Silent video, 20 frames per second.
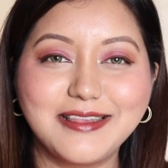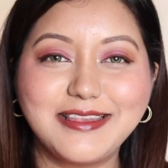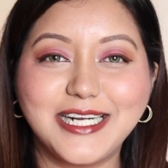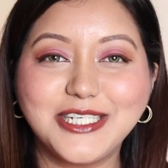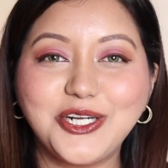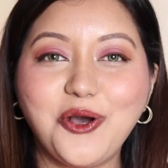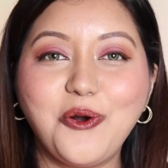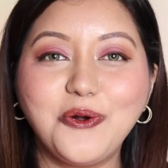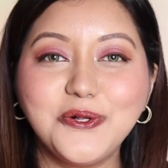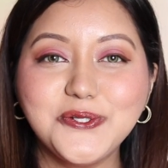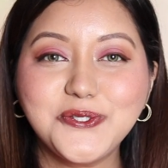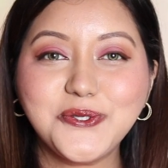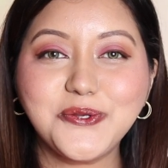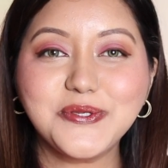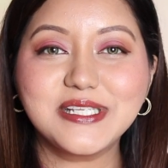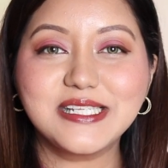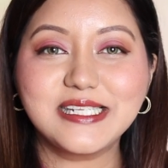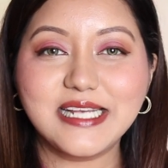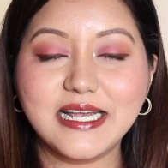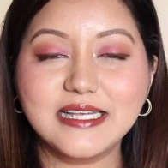that also
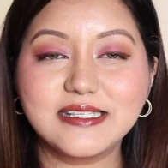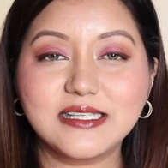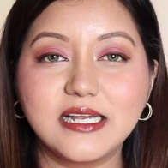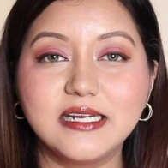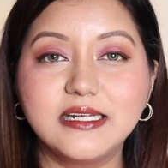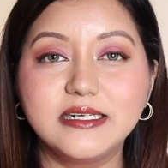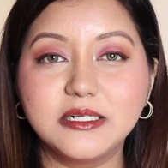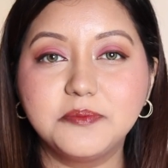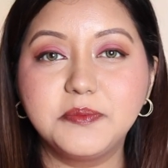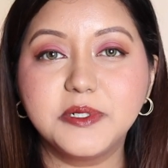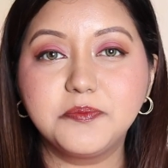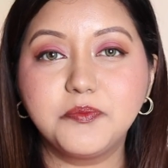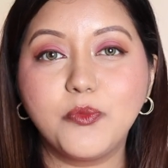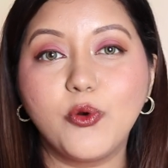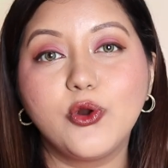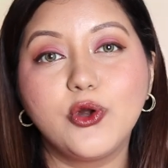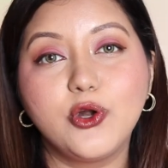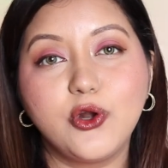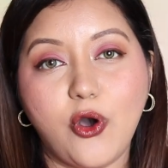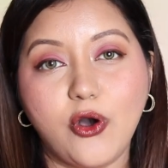stays a little bit
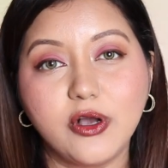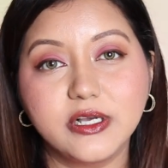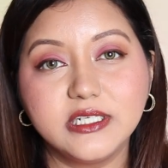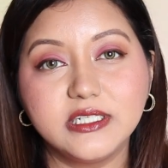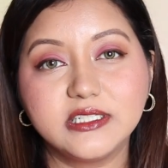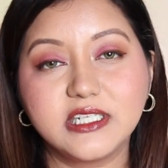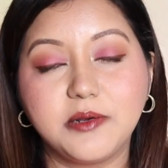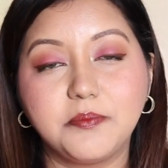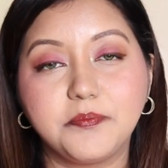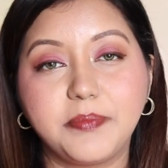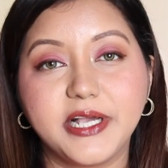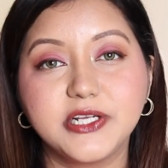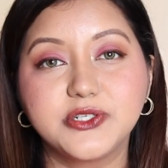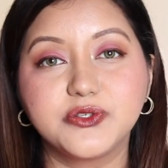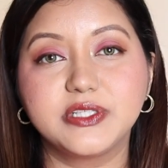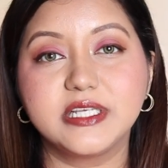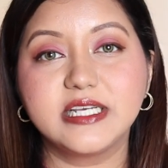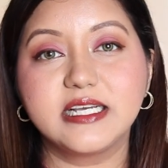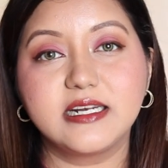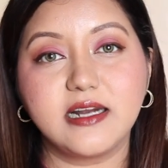more longer compared to
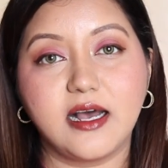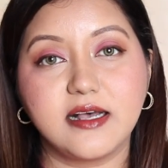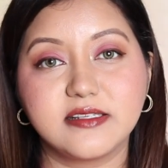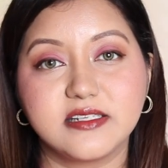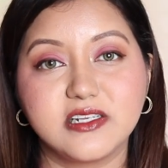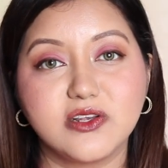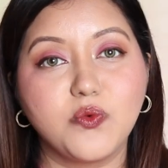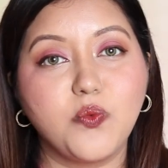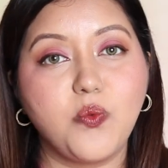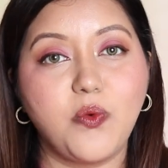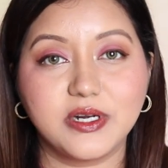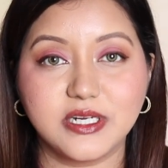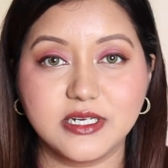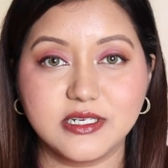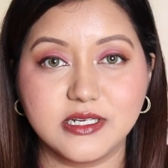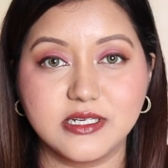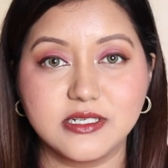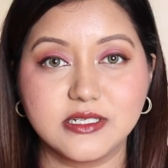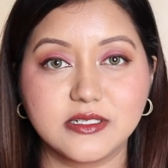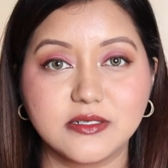the glasting water
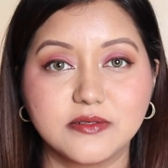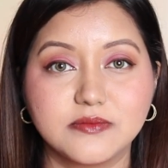tint.